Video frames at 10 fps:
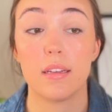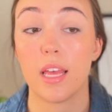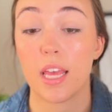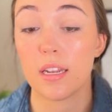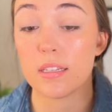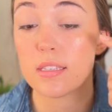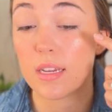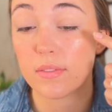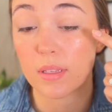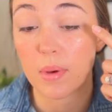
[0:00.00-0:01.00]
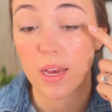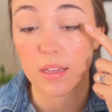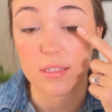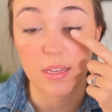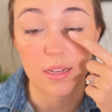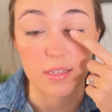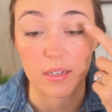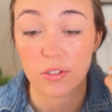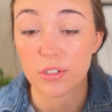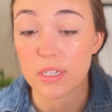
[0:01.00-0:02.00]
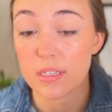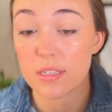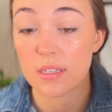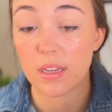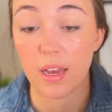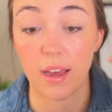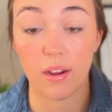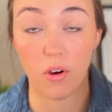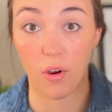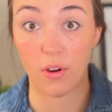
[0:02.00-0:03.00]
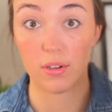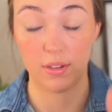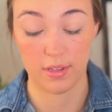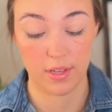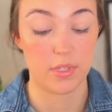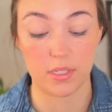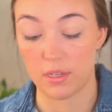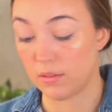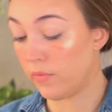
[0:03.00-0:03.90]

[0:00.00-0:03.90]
and it's definitely matte because it has not creased at all. So